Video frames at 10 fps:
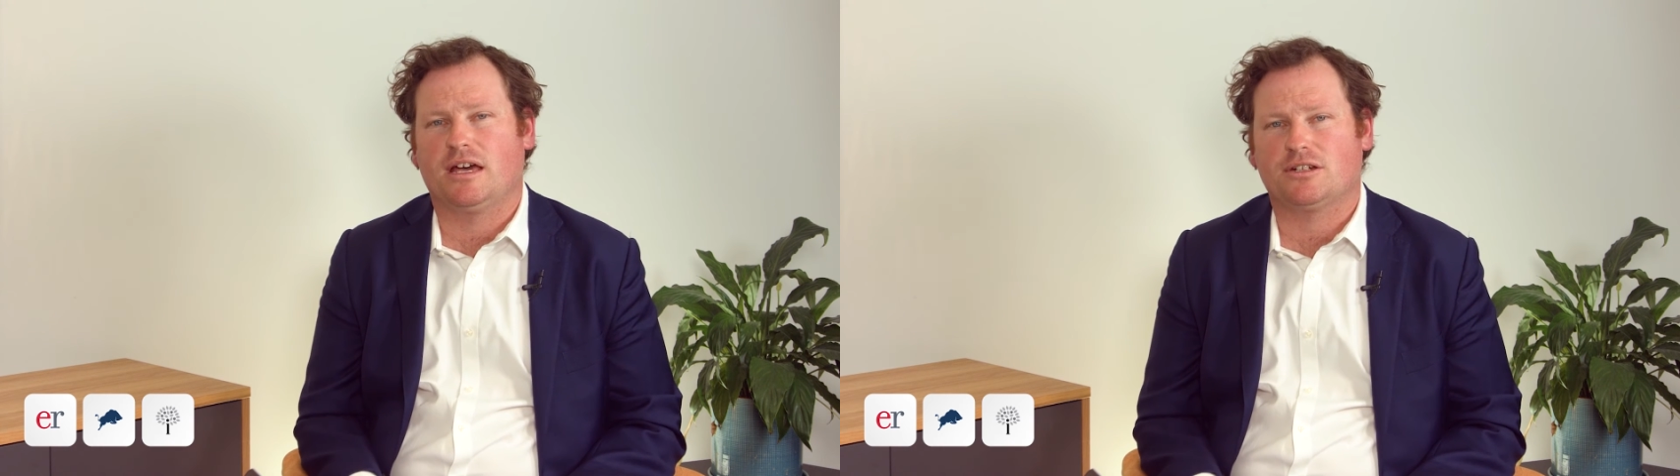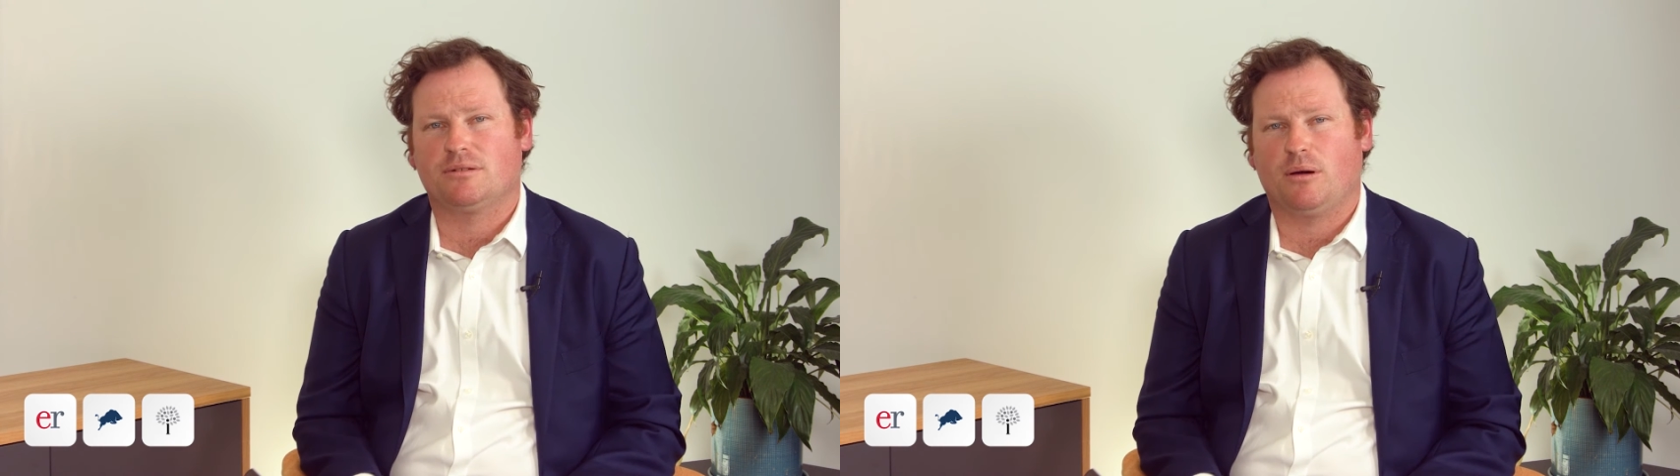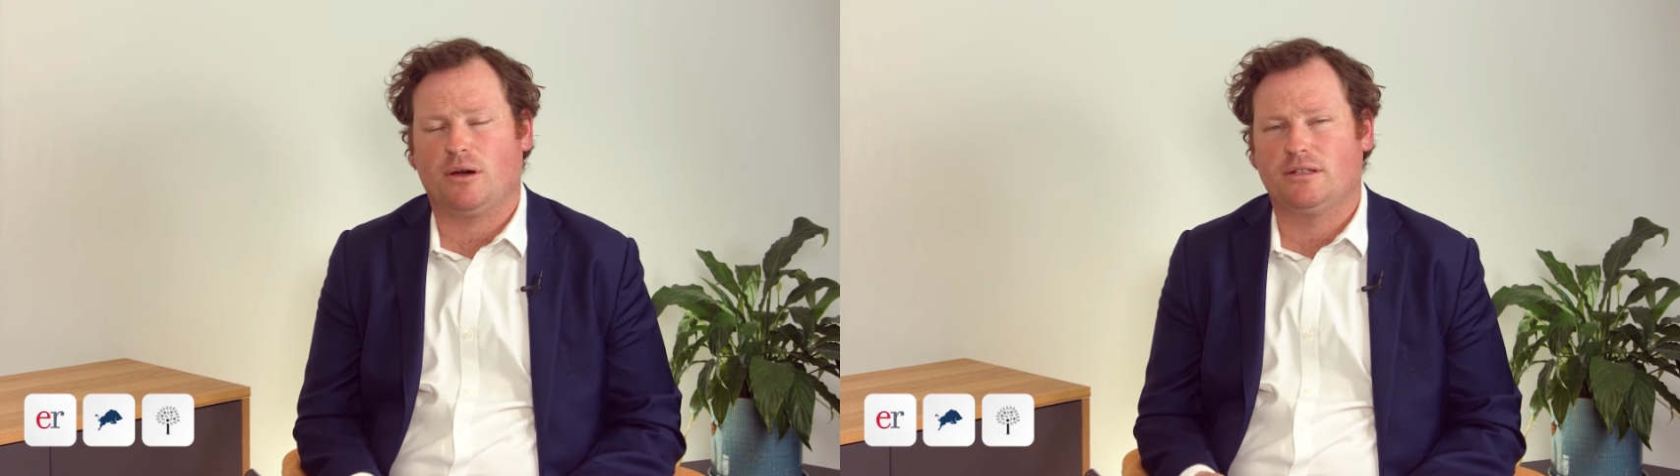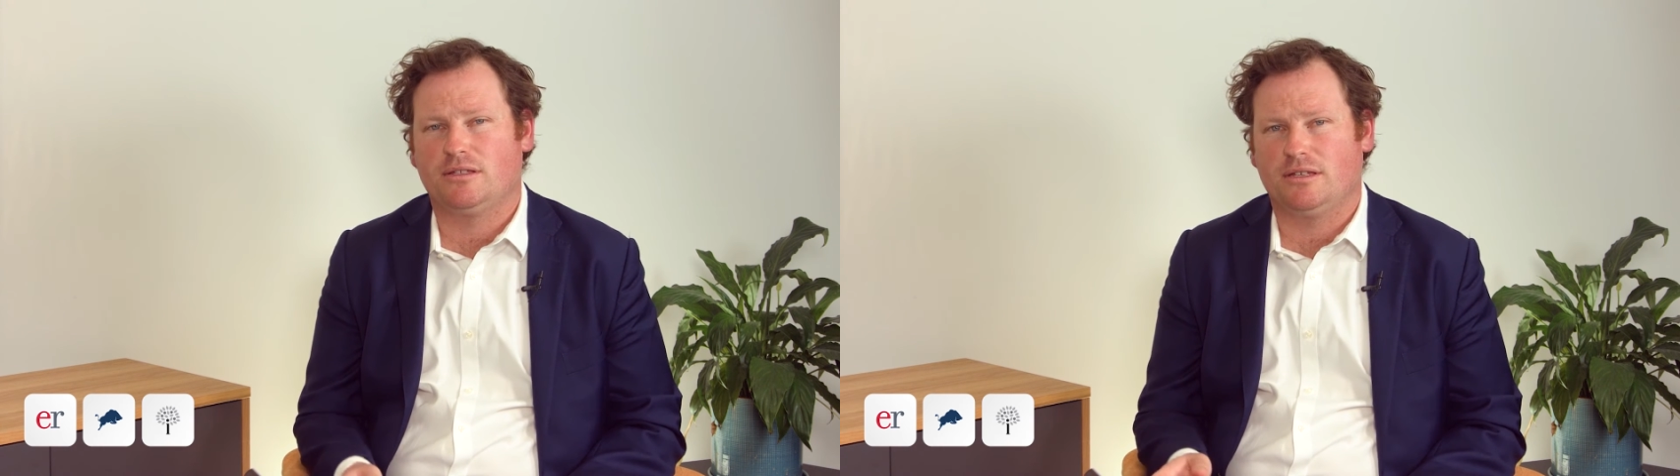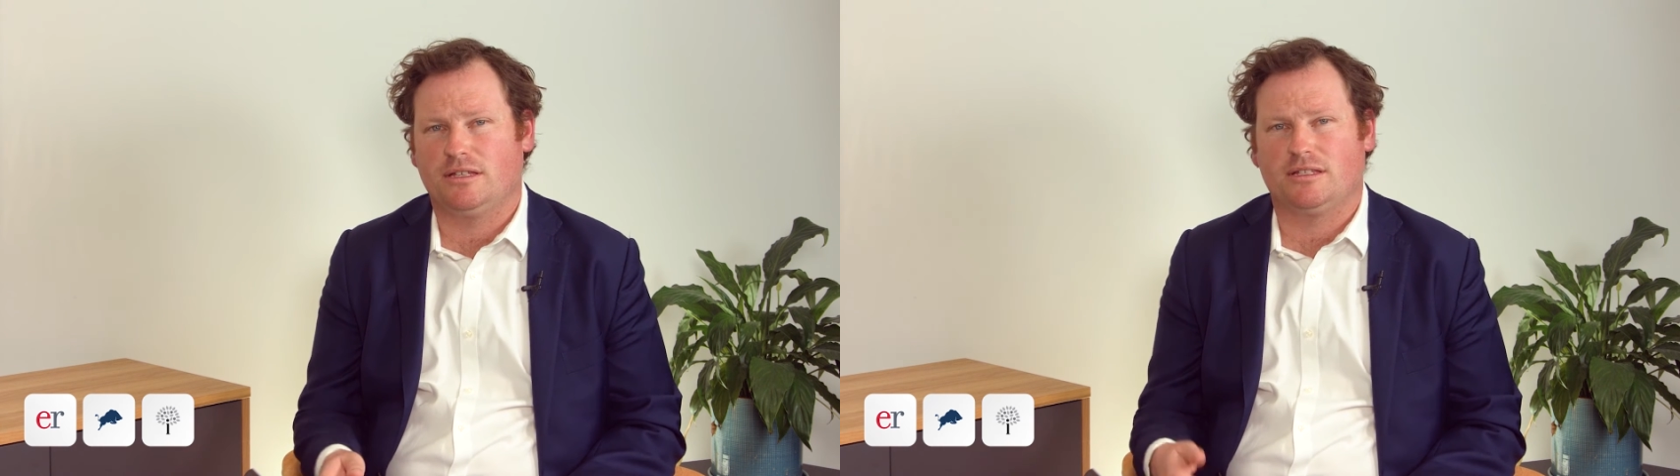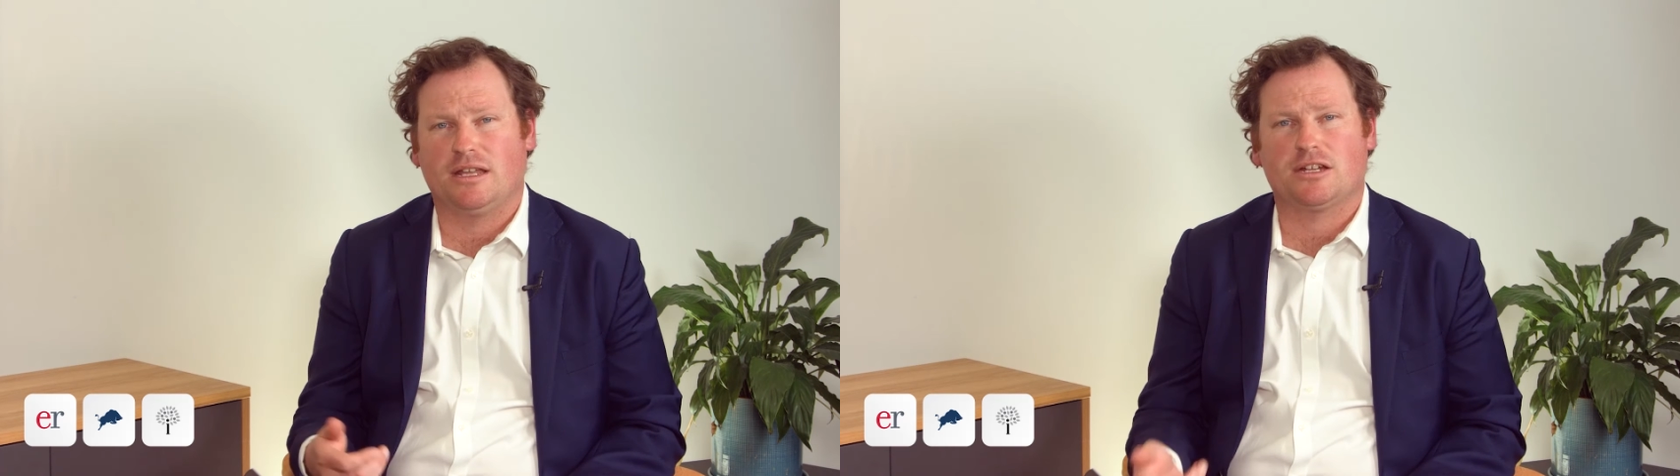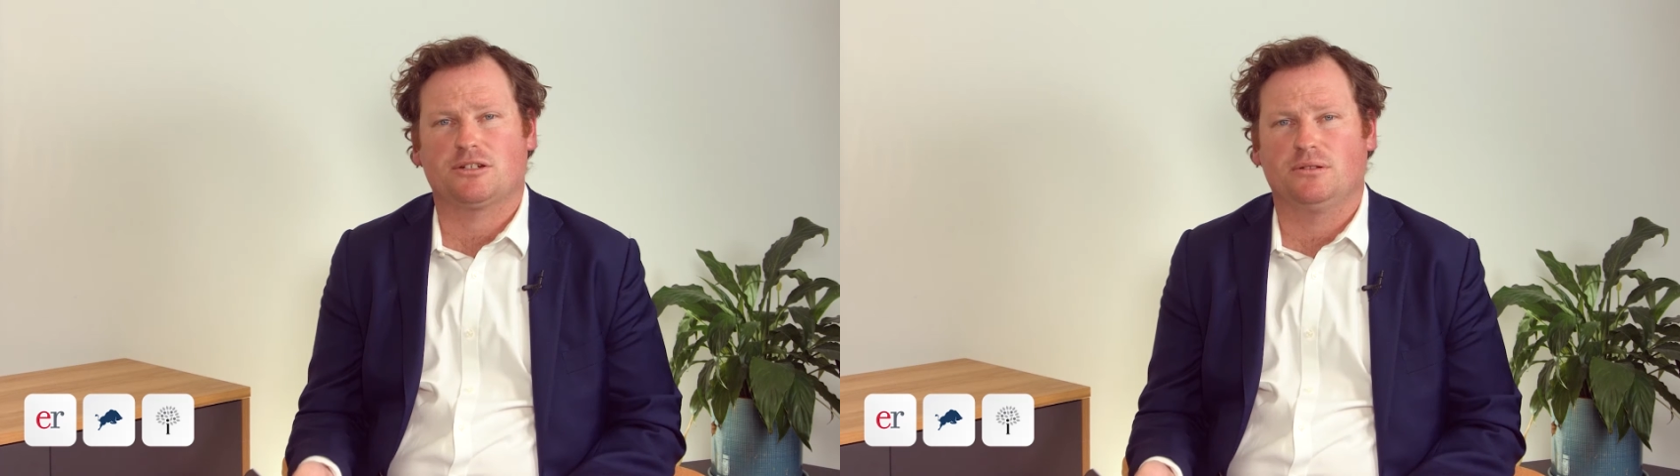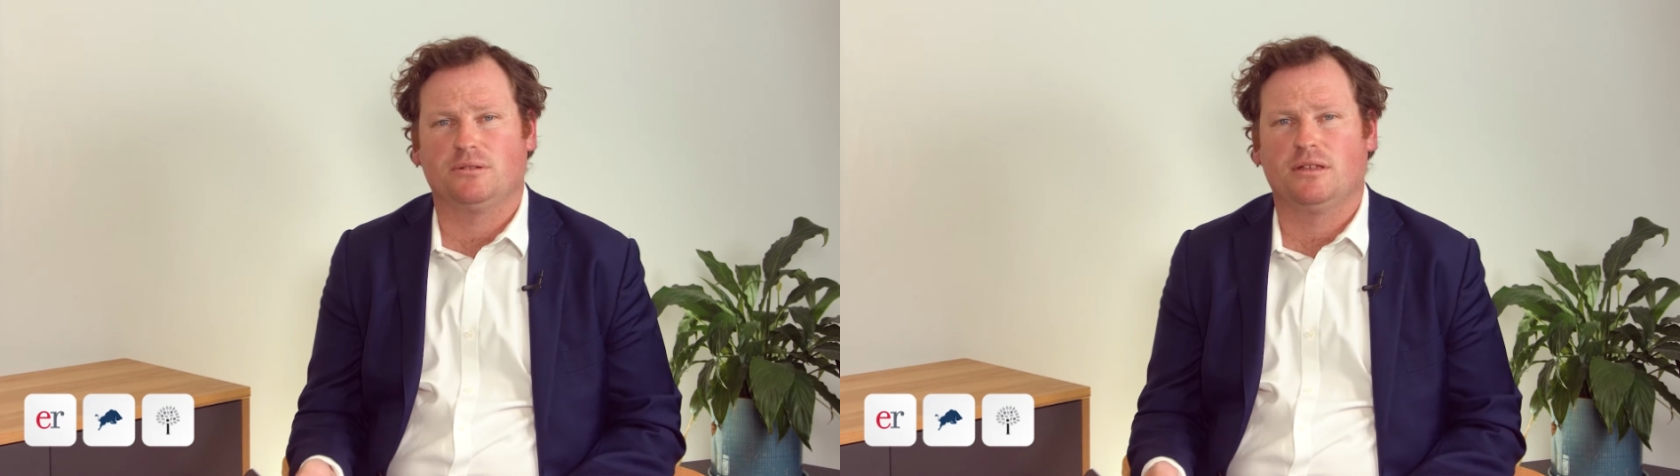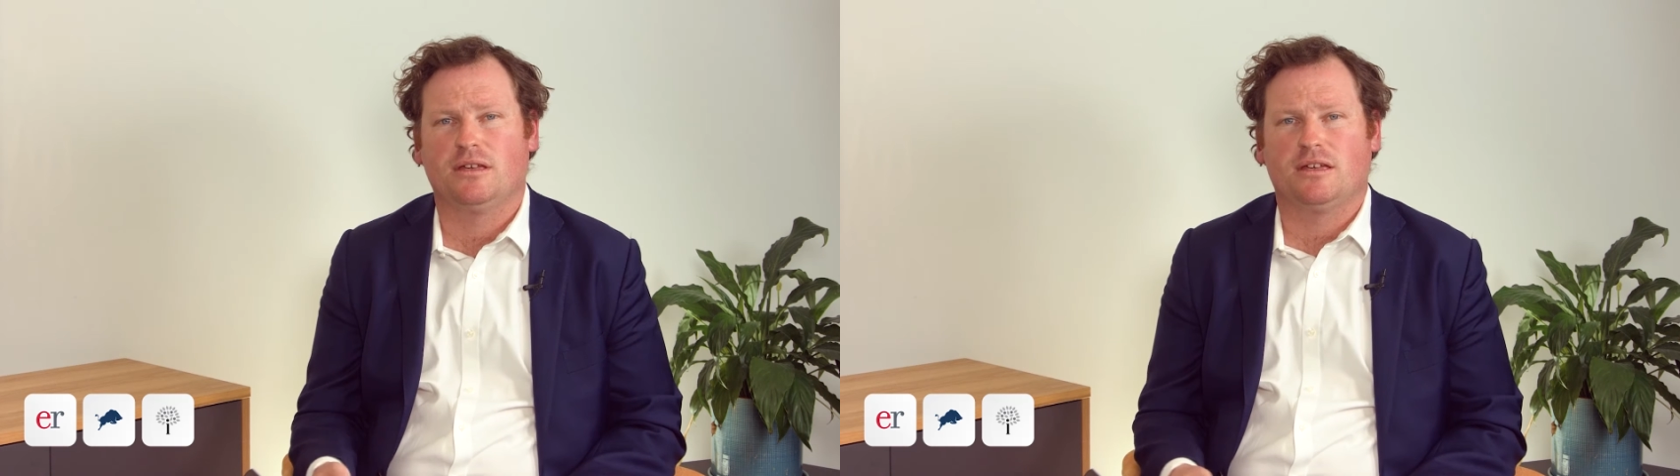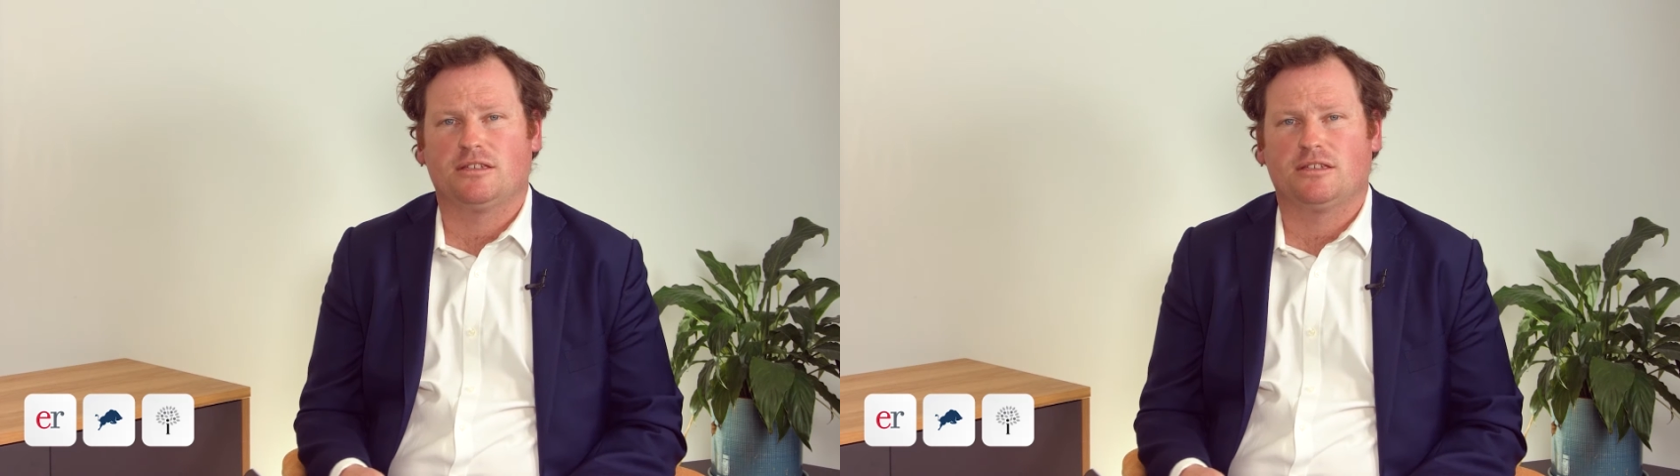the international